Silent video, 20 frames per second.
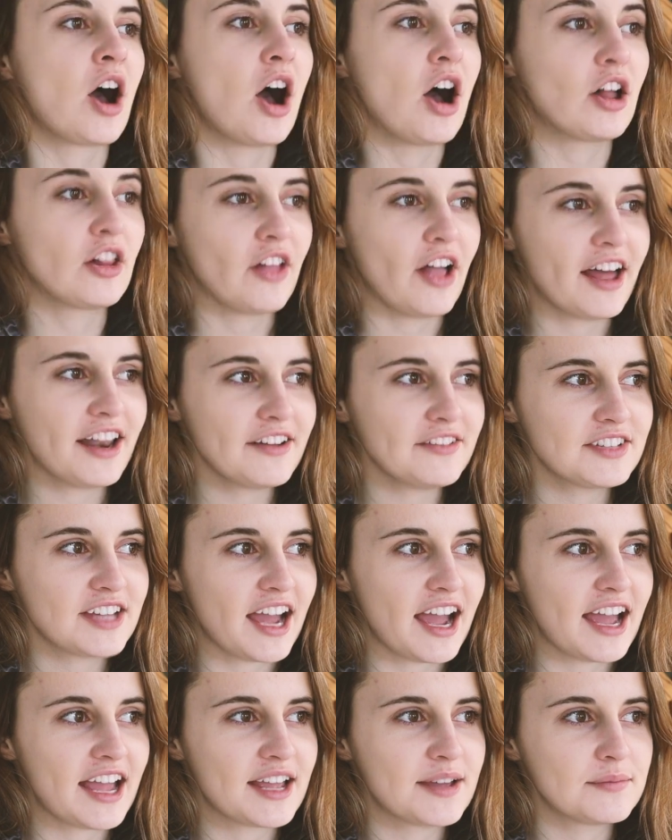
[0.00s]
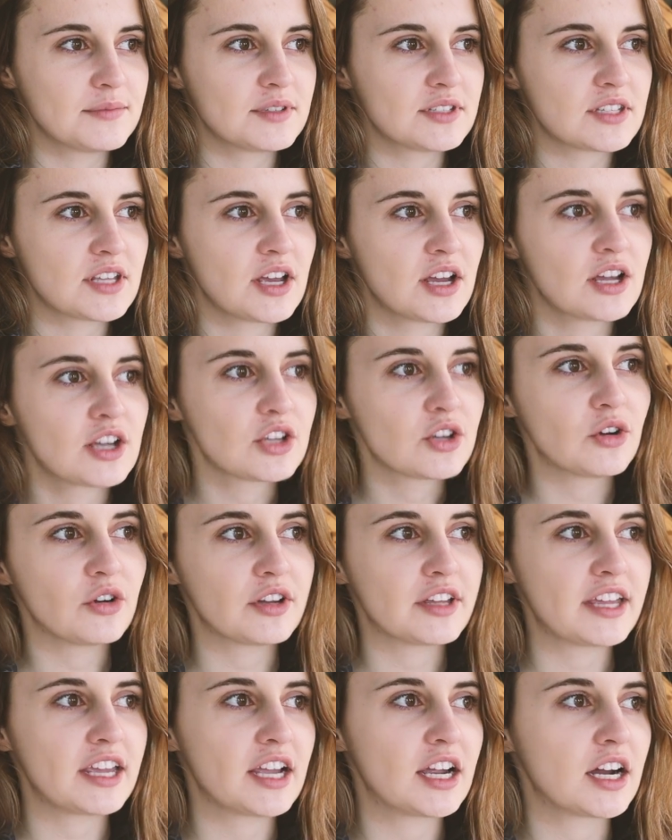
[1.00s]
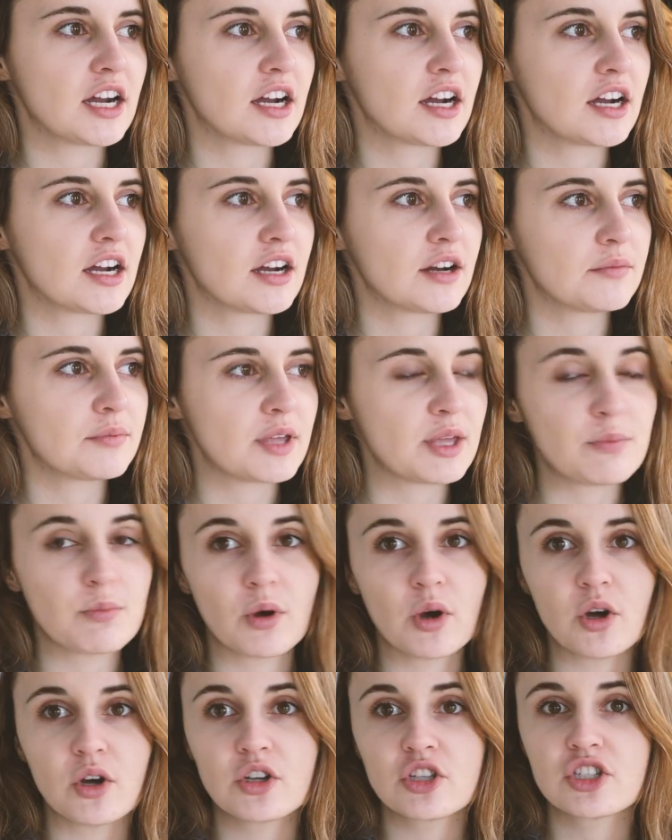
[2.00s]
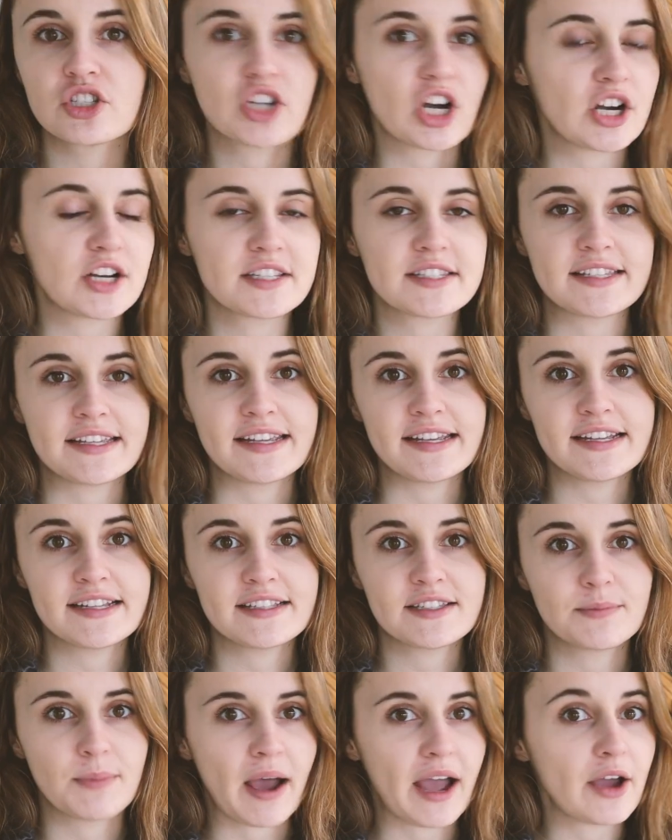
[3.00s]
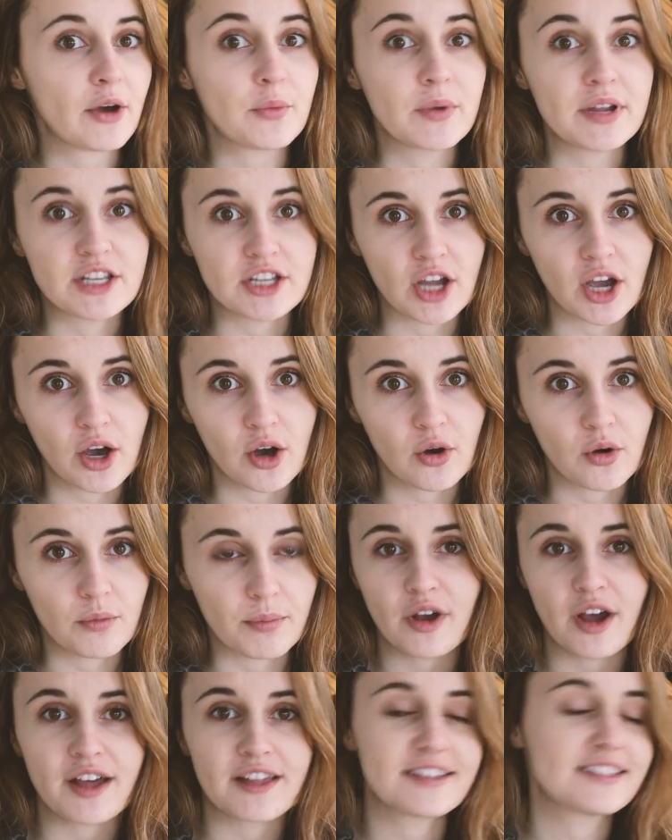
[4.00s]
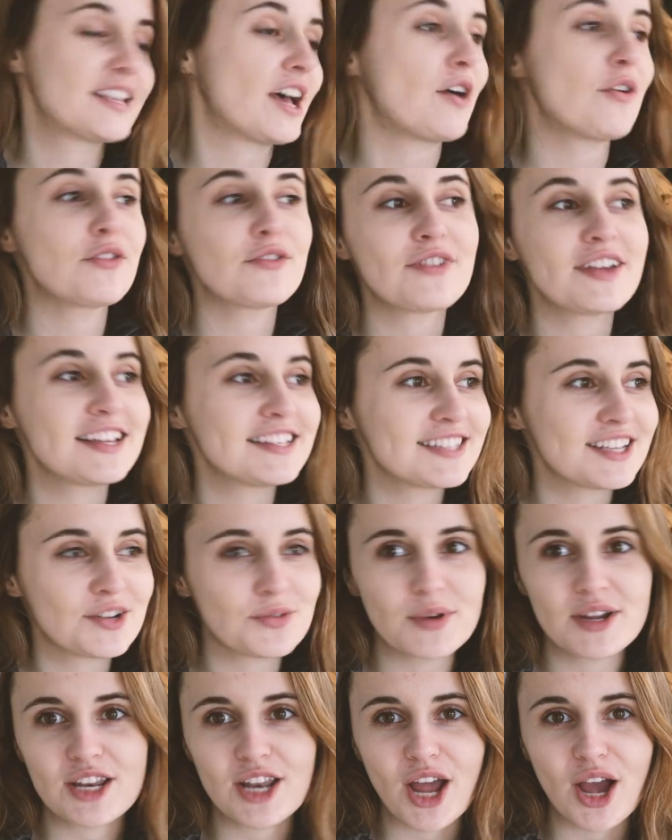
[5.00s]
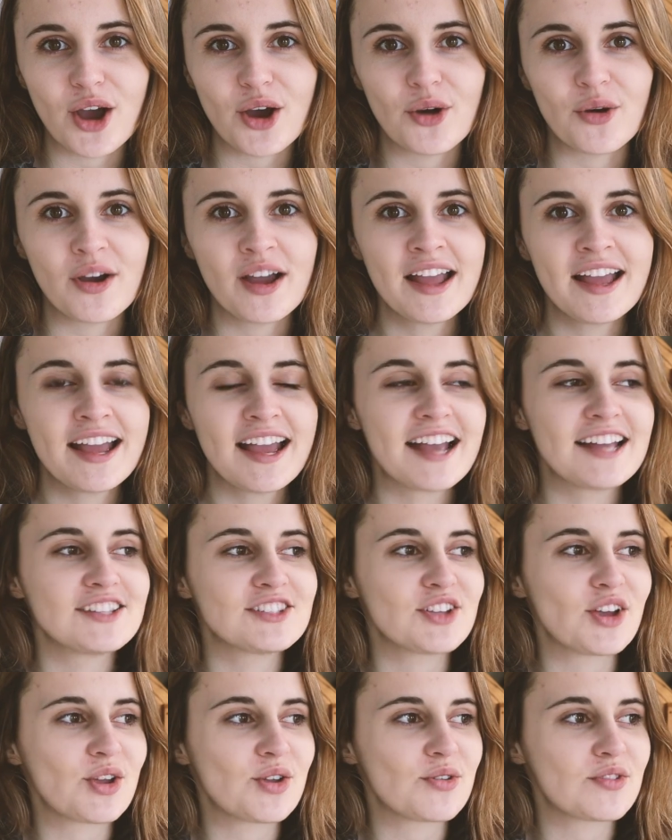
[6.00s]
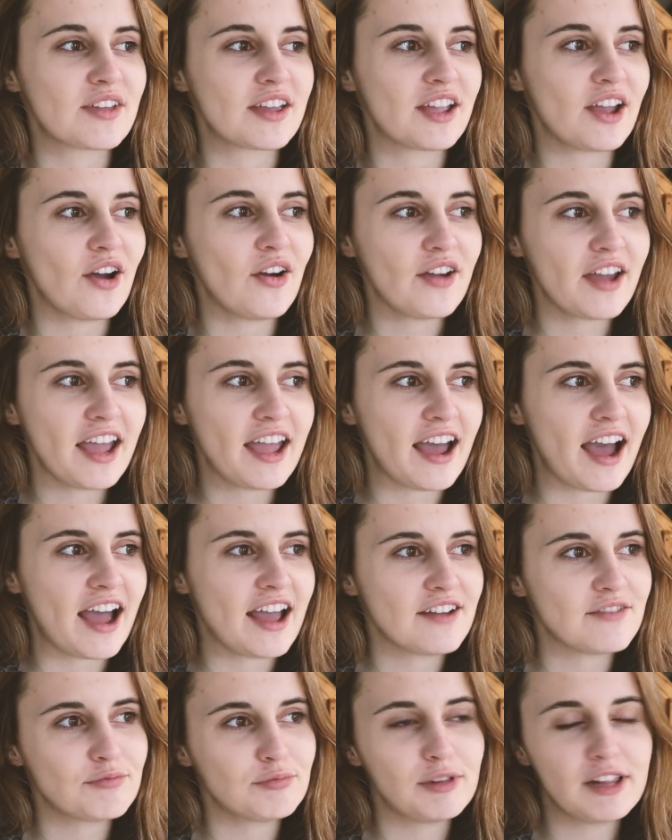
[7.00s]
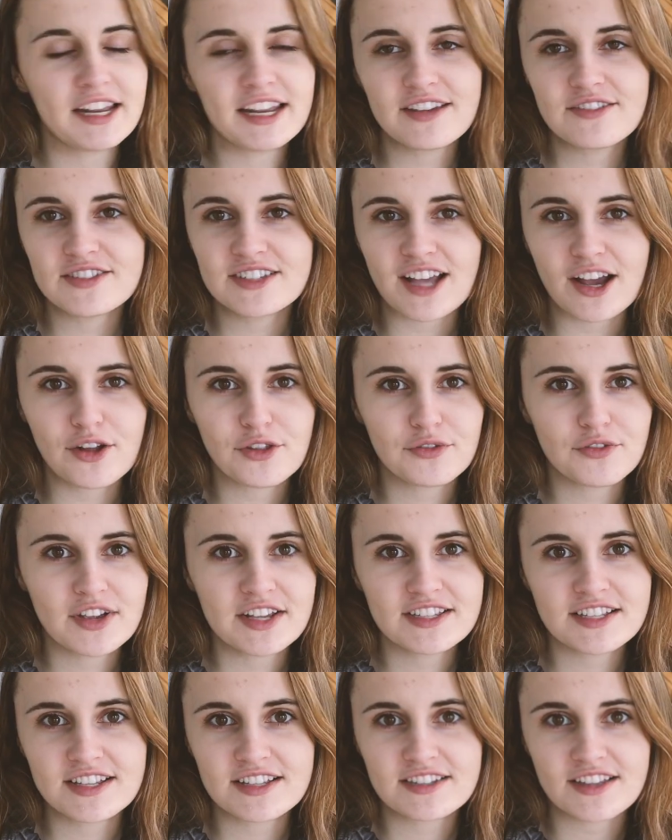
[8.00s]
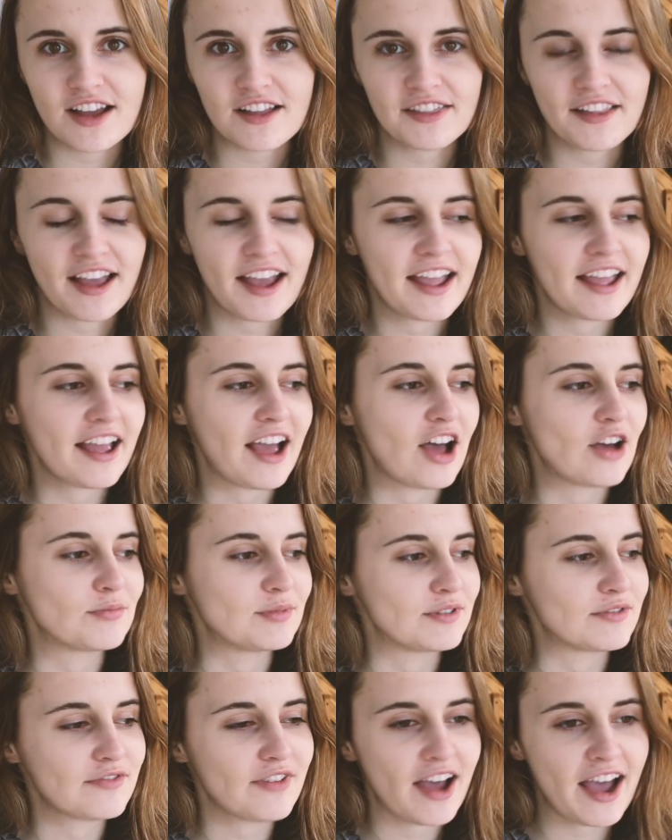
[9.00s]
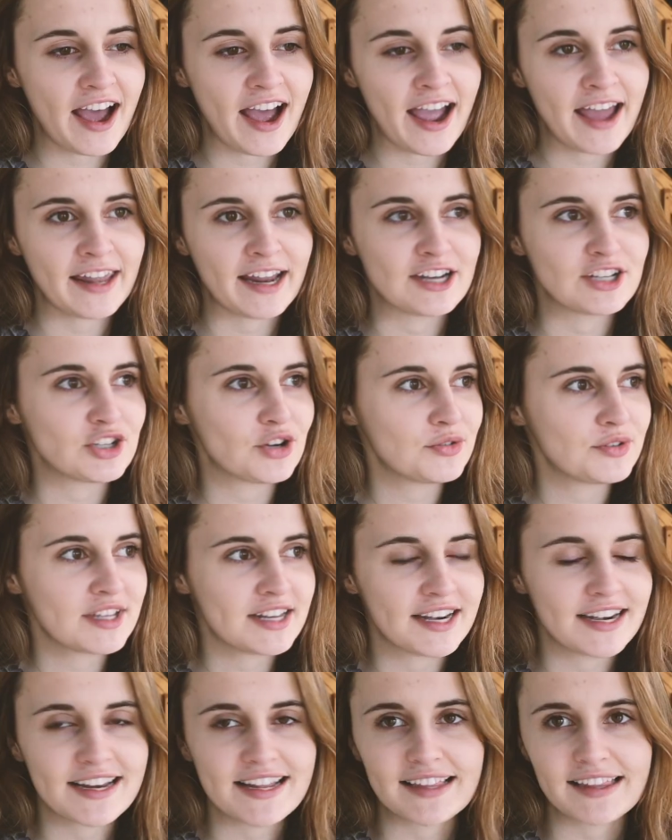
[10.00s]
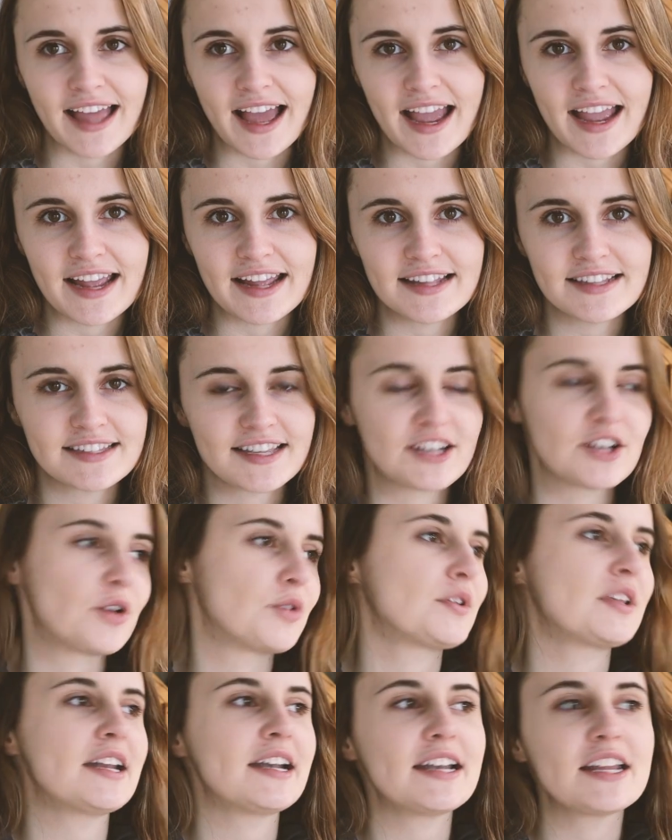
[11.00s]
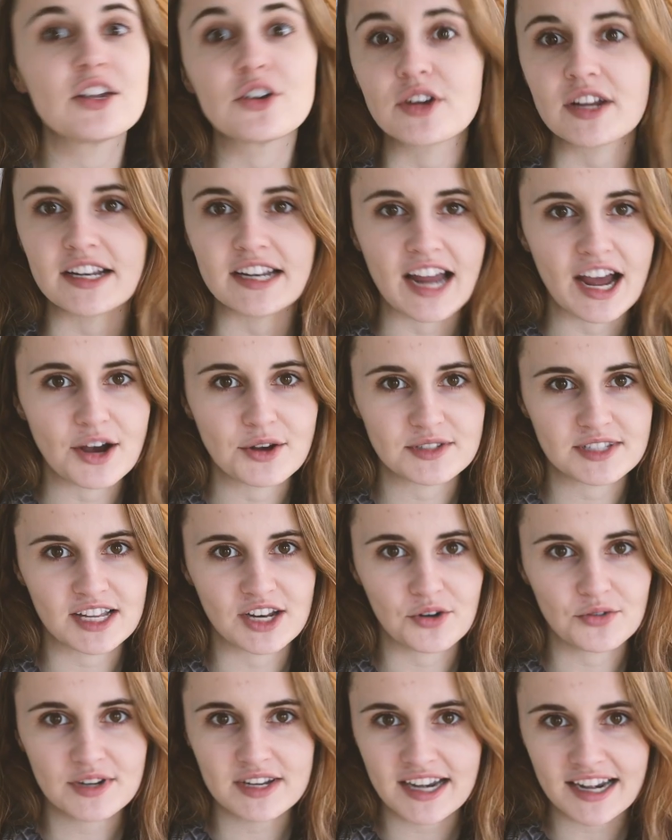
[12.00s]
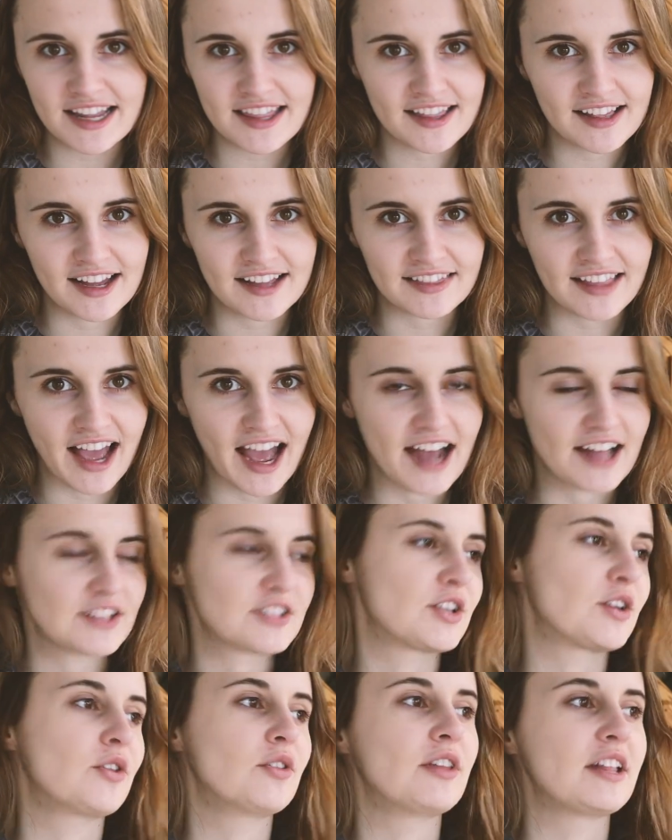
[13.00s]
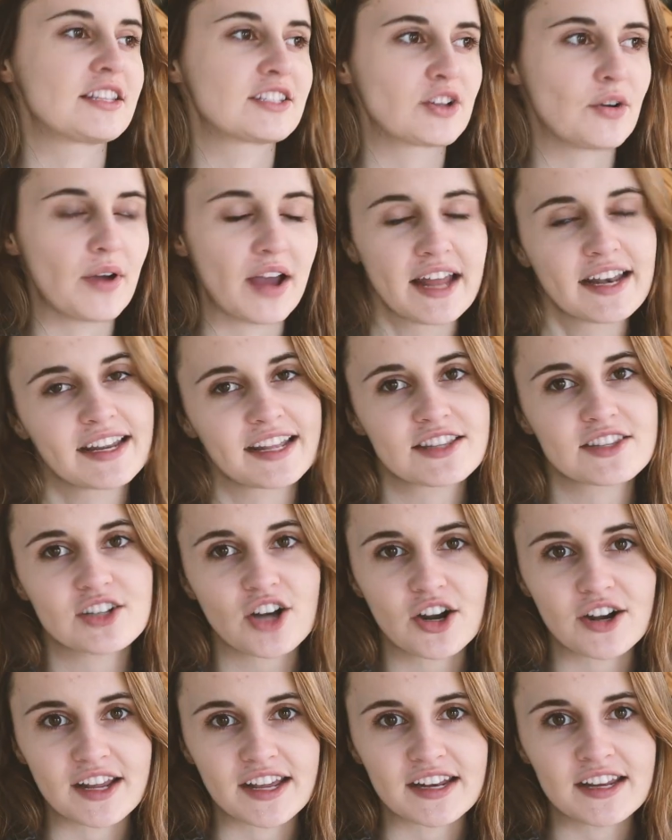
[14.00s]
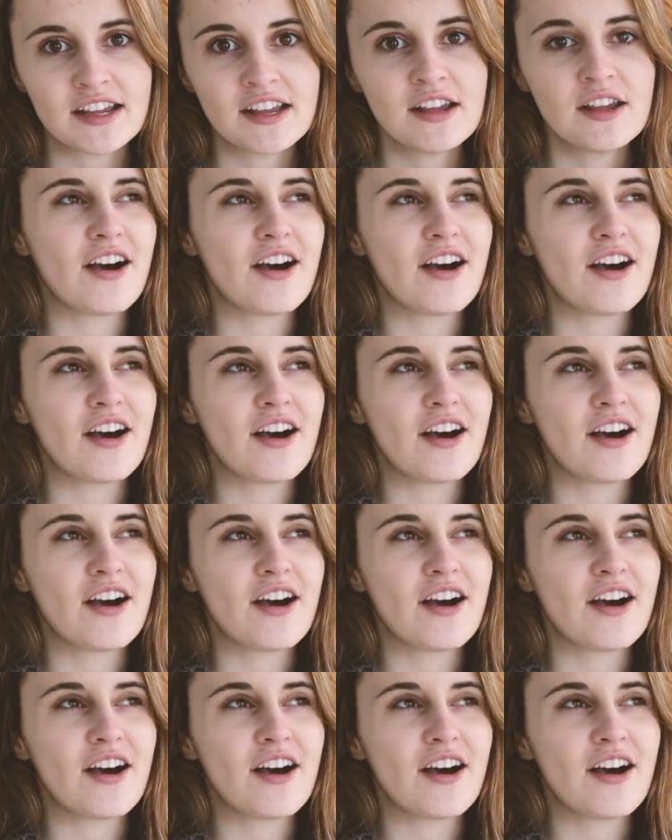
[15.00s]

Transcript: A lot of times you'll hear people start seeds by a window, a south-facing window, and so you think, okay, I have plenty of south-facing sunlight, I'll be fine, I don't need any lights, I don't need any greenhouse, I don't need anything like that, so let's go ahead and get started.